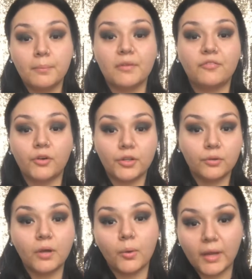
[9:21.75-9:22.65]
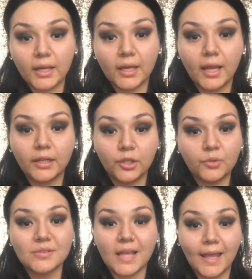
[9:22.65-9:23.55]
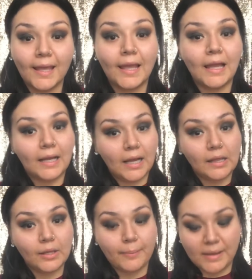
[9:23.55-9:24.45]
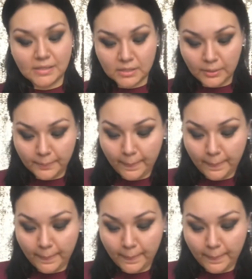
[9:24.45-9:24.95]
before you go in and use a color pencil.